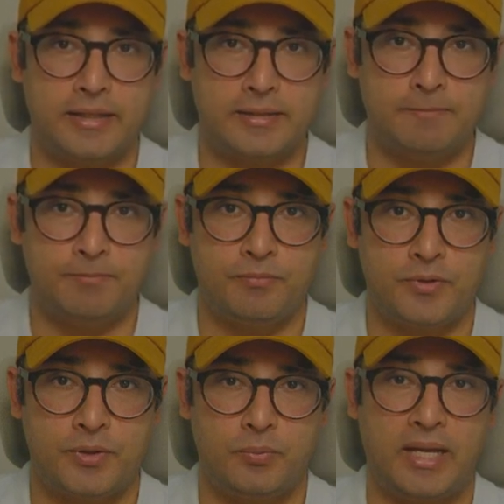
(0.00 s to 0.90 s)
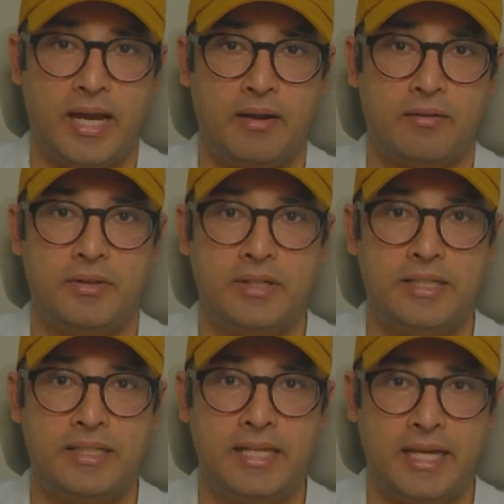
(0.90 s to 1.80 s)
So we have the
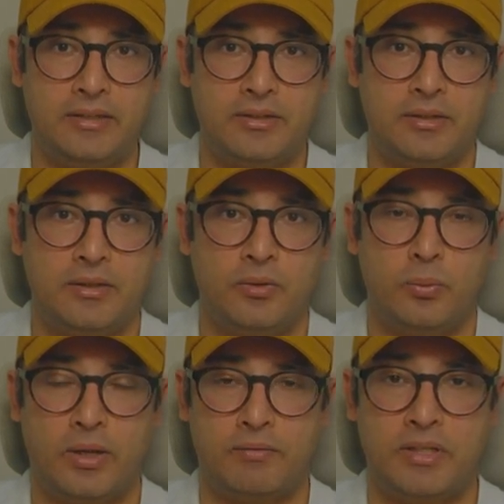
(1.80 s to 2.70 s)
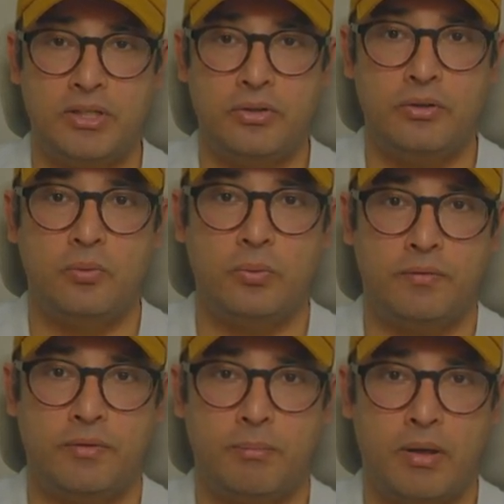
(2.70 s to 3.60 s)
date, we have the year, we have the
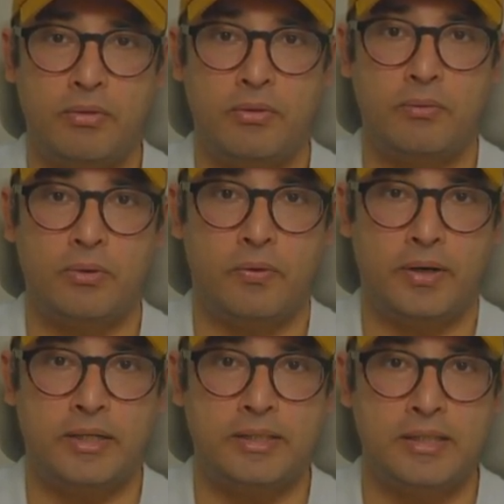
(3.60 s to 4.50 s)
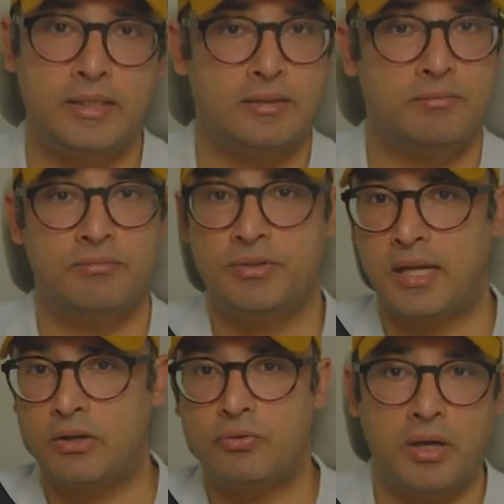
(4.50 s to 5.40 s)
month, credit,
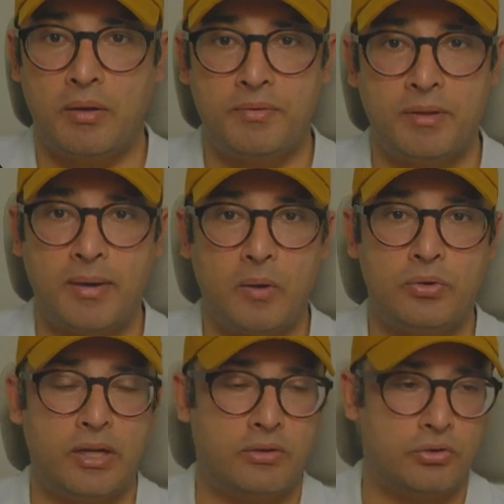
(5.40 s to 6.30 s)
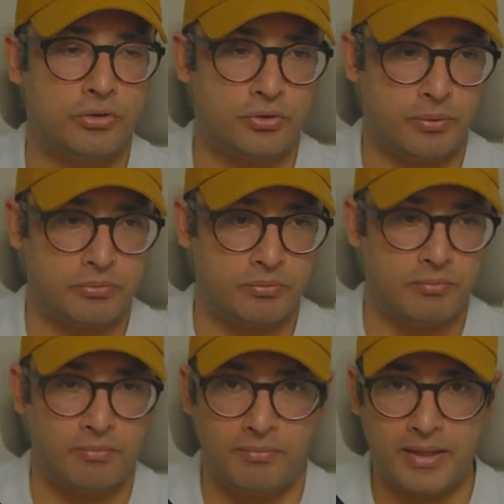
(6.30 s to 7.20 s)
salary, the amount, and the description.
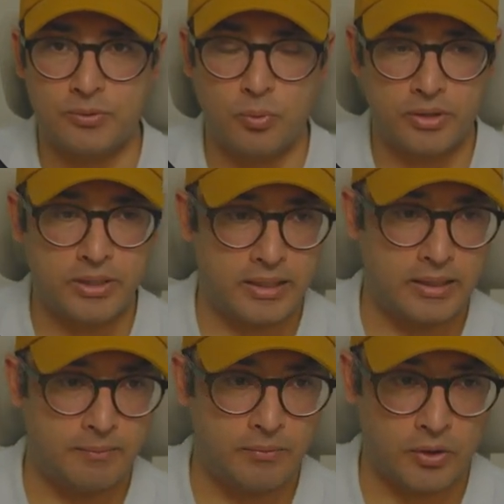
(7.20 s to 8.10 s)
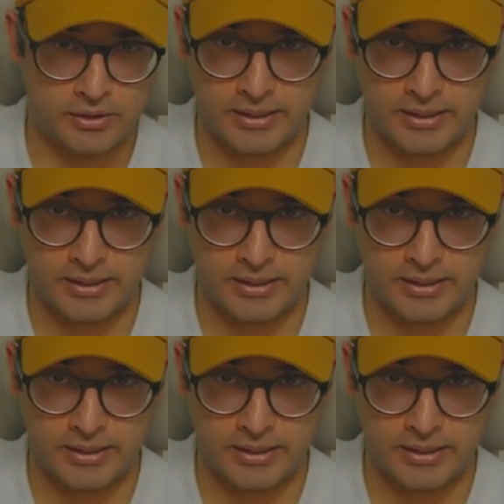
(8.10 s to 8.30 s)
That's what the data looks like.